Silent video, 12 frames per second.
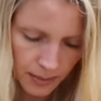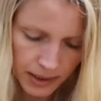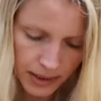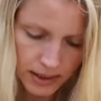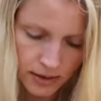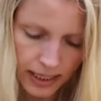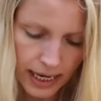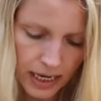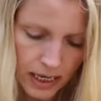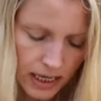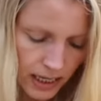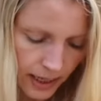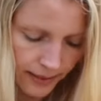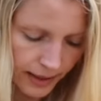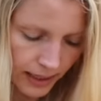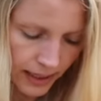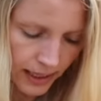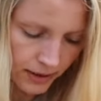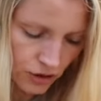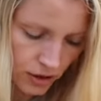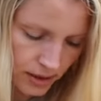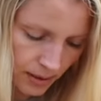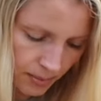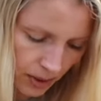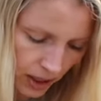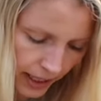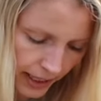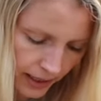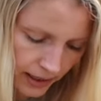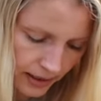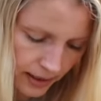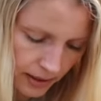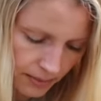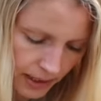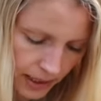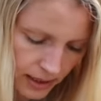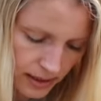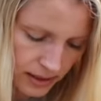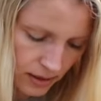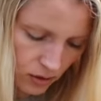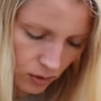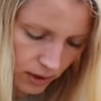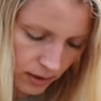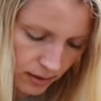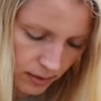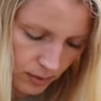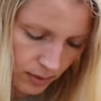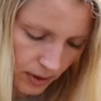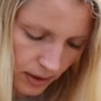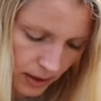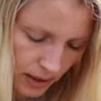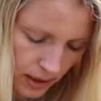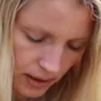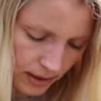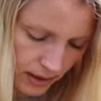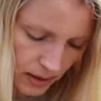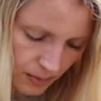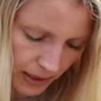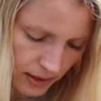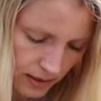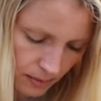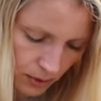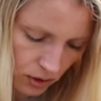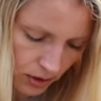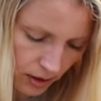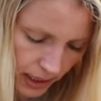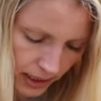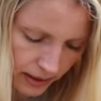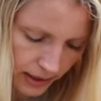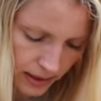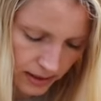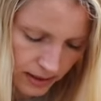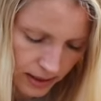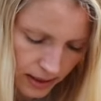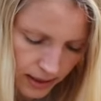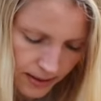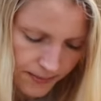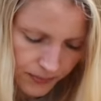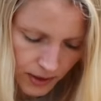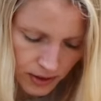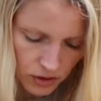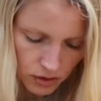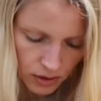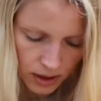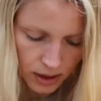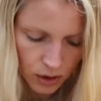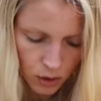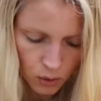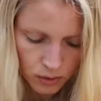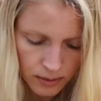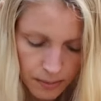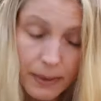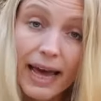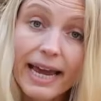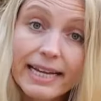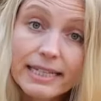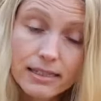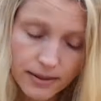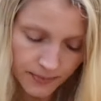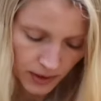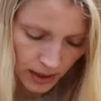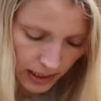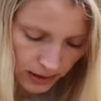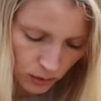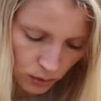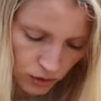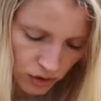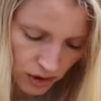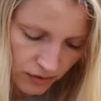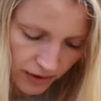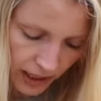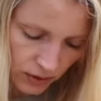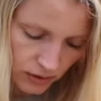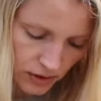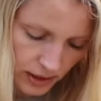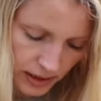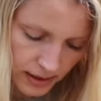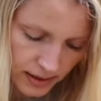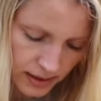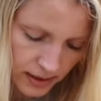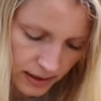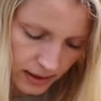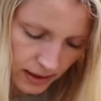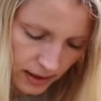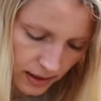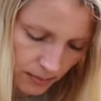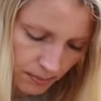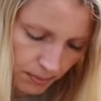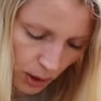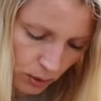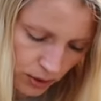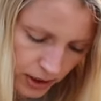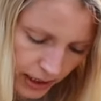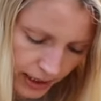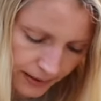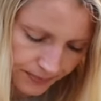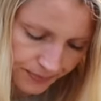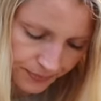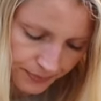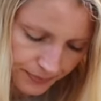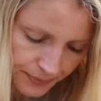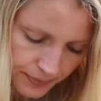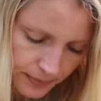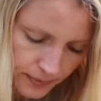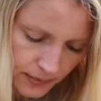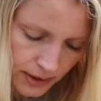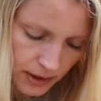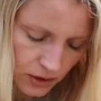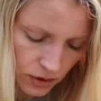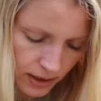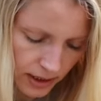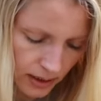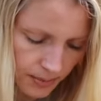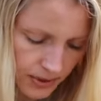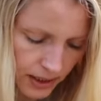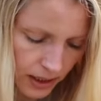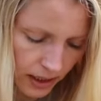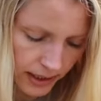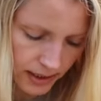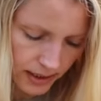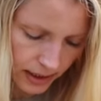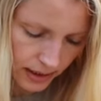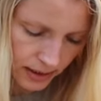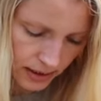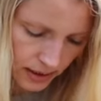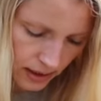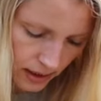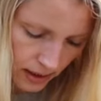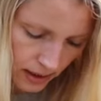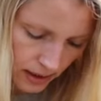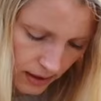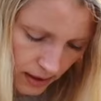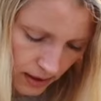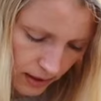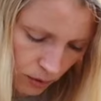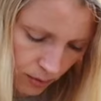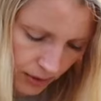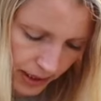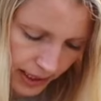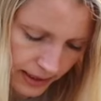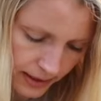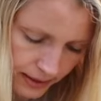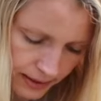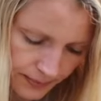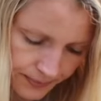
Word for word: That's okay. And then I just apply camellia seed oil with the dispenser bottle like this. So along the blades and also around this uh, bolt here so it keeps it nice and lubricated.